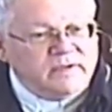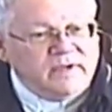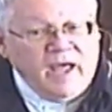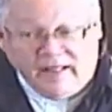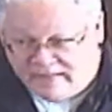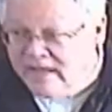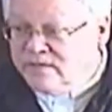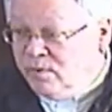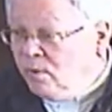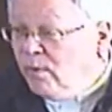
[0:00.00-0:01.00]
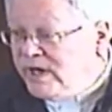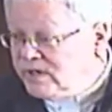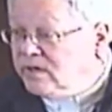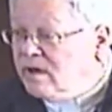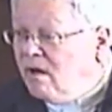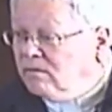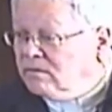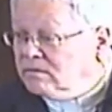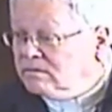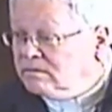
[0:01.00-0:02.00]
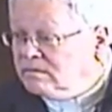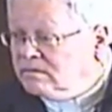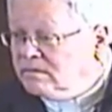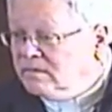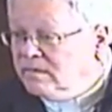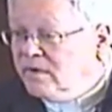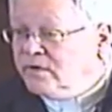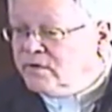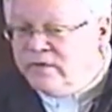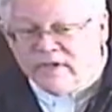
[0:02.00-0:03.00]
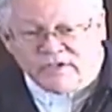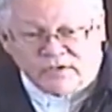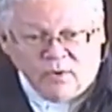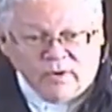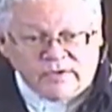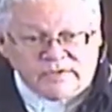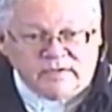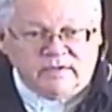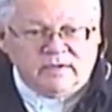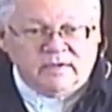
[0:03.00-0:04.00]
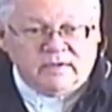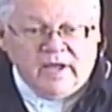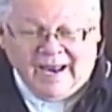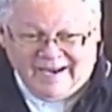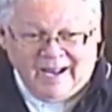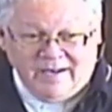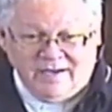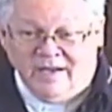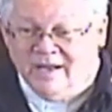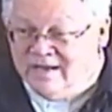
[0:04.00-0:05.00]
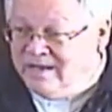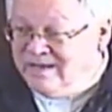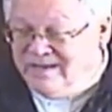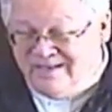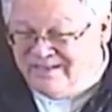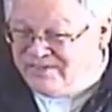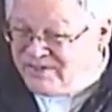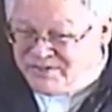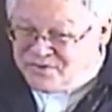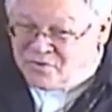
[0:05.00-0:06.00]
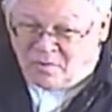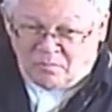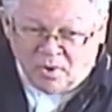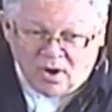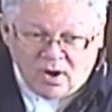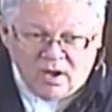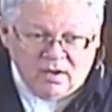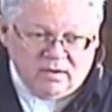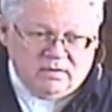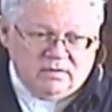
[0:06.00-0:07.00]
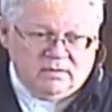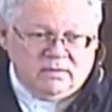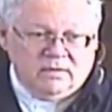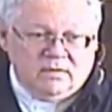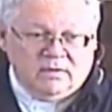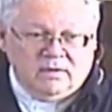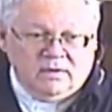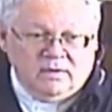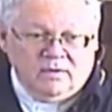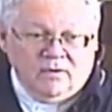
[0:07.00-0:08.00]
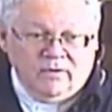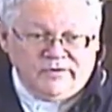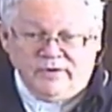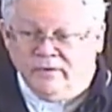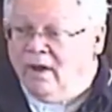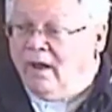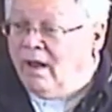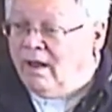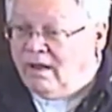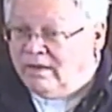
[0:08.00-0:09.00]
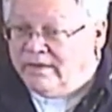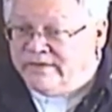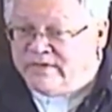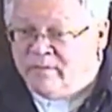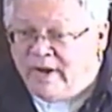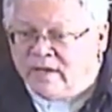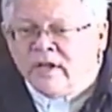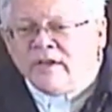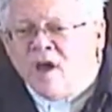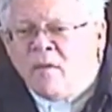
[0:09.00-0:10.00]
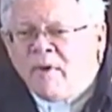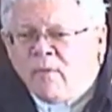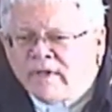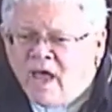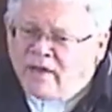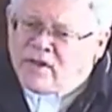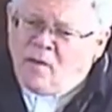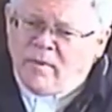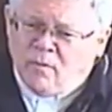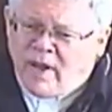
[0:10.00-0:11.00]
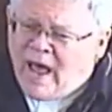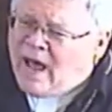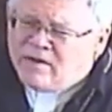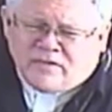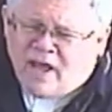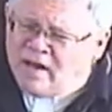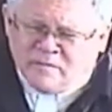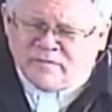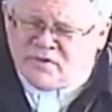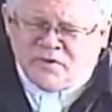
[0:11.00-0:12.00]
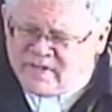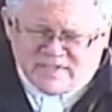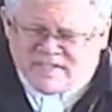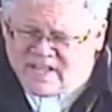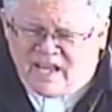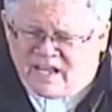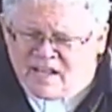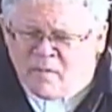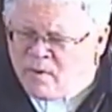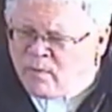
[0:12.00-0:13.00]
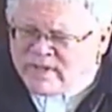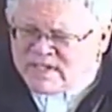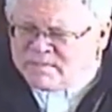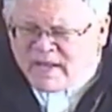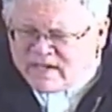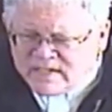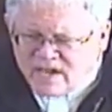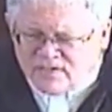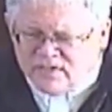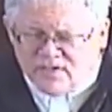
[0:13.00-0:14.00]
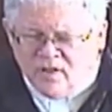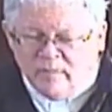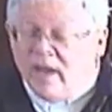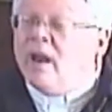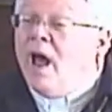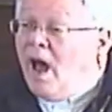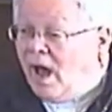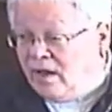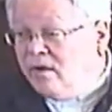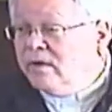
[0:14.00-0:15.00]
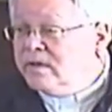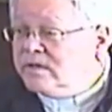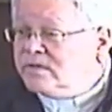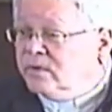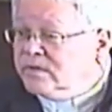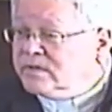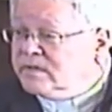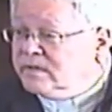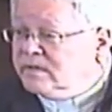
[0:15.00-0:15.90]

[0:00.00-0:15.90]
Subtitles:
And that's where we should go. To the source, and not just to a book or to somebody else. Tell me how to do this thing. Tell me what this meditation's all about. Go to the source.